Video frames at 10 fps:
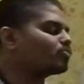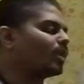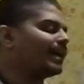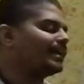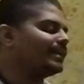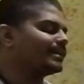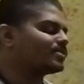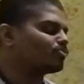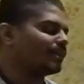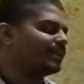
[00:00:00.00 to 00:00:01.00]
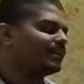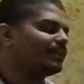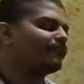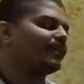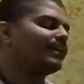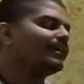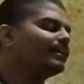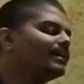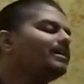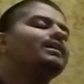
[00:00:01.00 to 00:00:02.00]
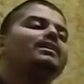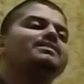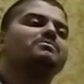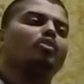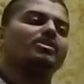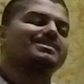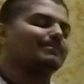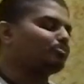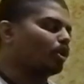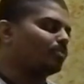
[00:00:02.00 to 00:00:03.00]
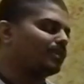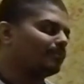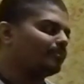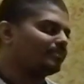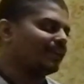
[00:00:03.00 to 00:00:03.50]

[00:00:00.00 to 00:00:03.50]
So idea is to identify a small subproblem,